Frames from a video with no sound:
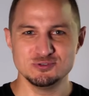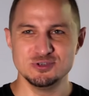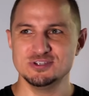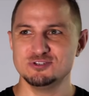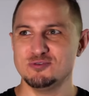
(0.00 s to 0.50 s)

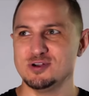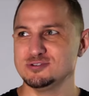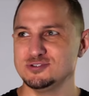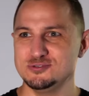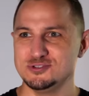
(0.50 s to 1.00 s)
uh,
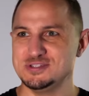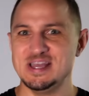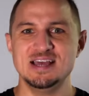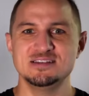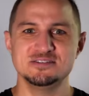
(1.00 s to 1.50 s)
struggle to just
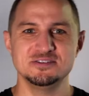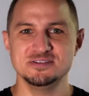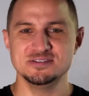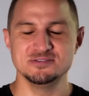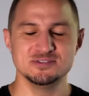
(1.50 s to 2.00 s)
add
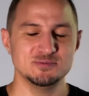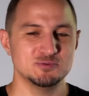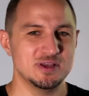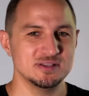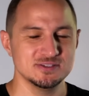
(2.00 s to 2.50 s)
the
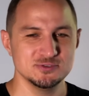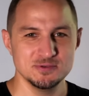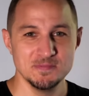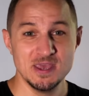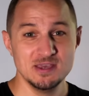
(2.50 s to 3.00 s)
subtitles to
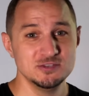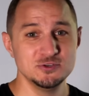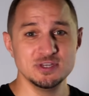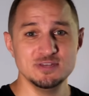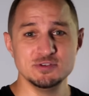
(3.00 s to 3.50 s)
it.
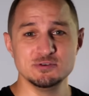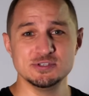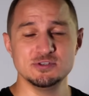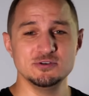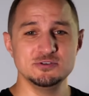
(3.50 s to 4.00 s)
You can even use
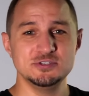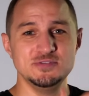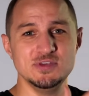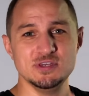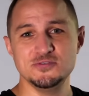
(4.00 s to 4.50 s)
it on your
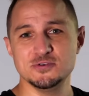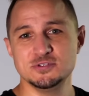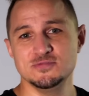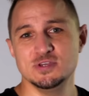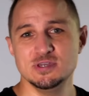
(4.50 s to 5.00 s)
TV if your
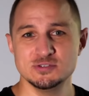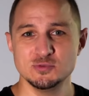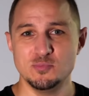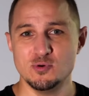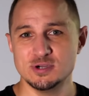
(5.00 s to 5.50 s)
TV
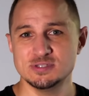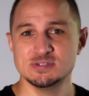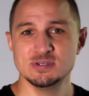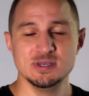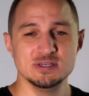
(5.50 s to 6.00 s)

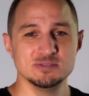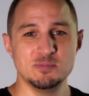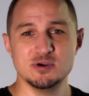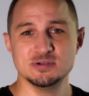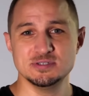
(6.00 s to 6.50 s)
supports
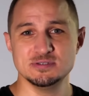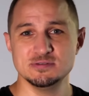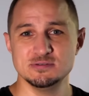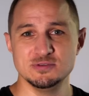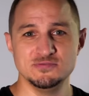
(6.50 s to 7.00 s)
smart
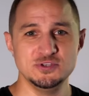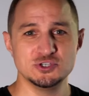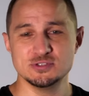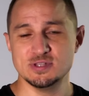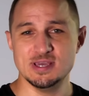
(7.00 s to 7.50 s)

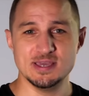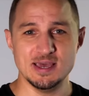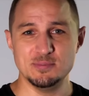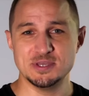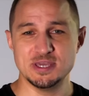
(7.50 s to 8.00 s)
features
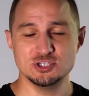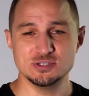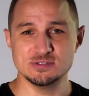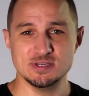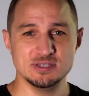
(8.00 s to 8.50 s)
like
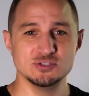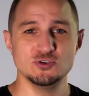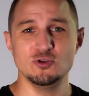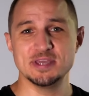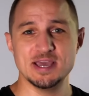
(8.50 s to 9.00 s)
applications, like
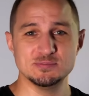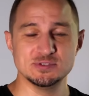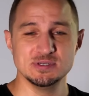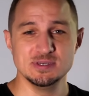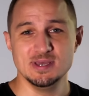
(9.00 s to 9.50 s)
installing apps.